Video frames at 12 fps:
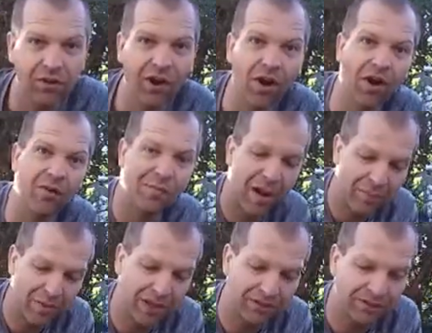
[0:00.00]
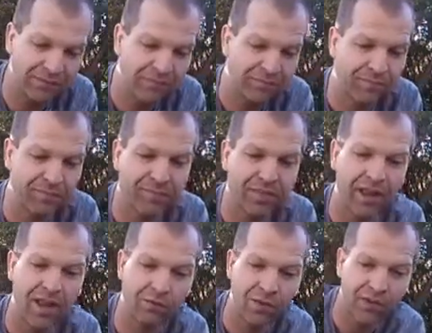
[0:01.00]
on my belt,
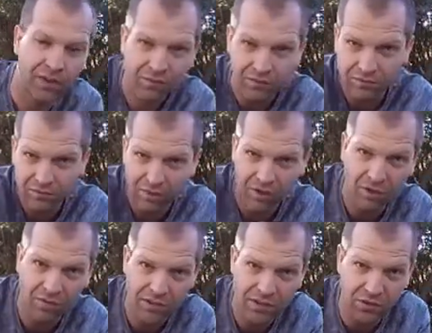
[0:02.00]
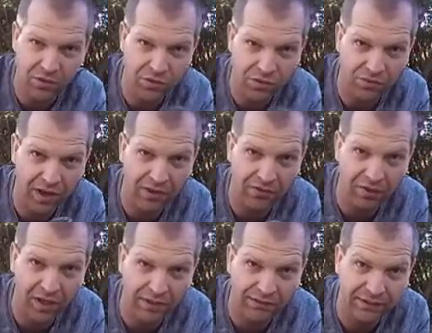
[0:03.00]
and with it, all of its little survival
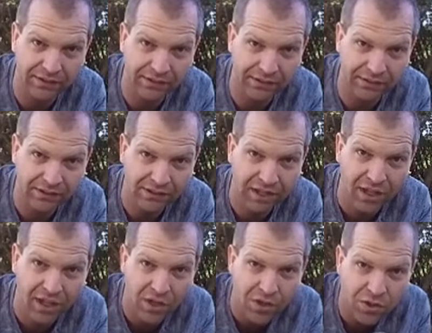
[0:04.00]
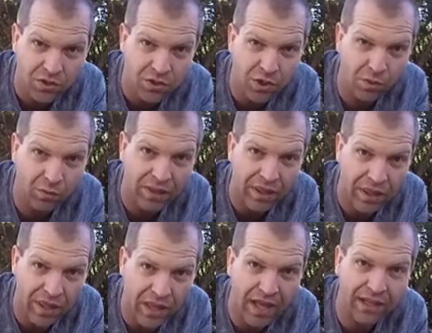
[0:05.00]
contents. So with
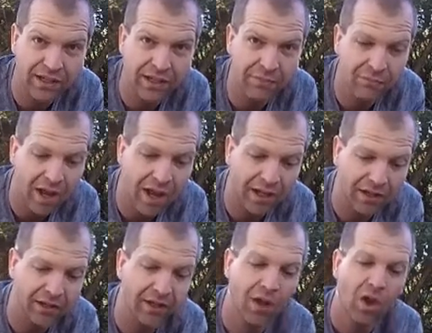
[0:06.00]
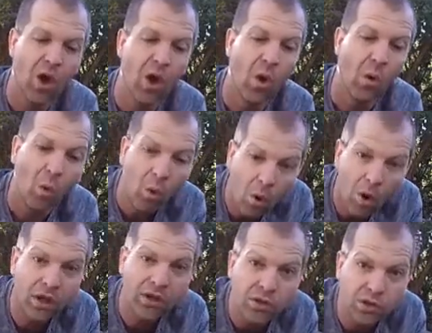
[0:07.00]
that in mind,
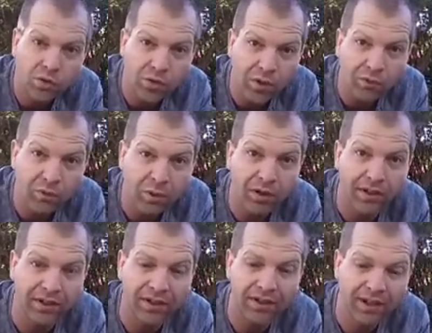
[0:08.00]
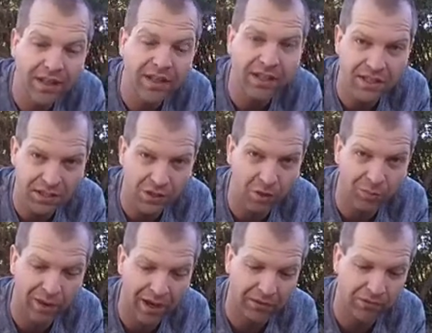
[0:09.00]
what do we put in this little
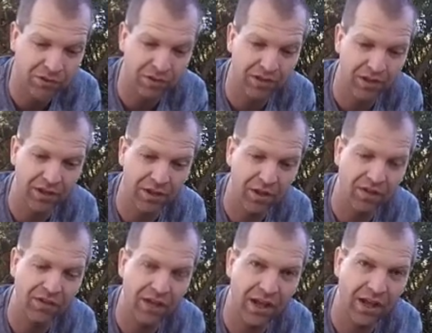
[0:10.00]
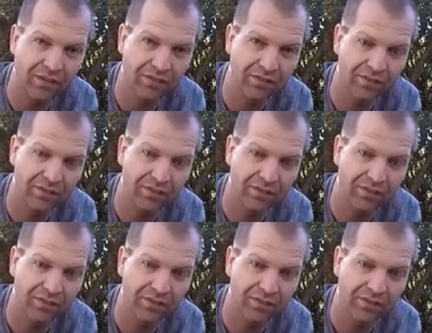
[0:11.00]
pouch and on the knife?